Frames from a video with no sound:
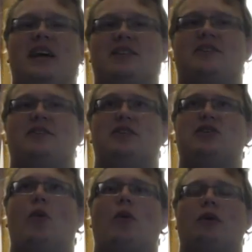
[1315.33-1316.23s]
Yes, the
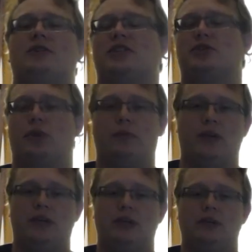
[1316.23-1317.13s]
score is
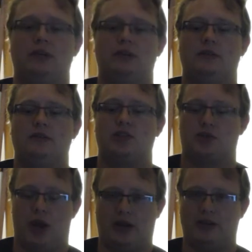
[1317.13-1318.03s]
extremely
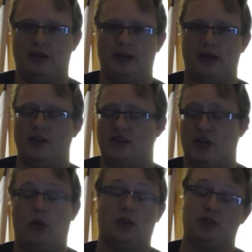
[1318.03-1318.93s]
distracting.
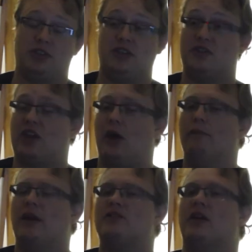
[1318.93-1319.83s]
Or I should say the
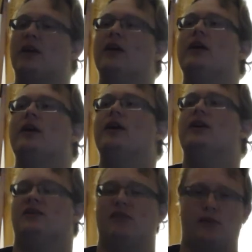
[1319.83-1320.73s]
sound mixing
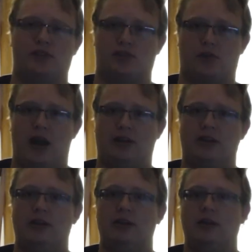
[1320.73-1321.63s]
is very
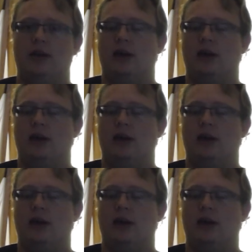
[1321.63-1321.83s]
distracting.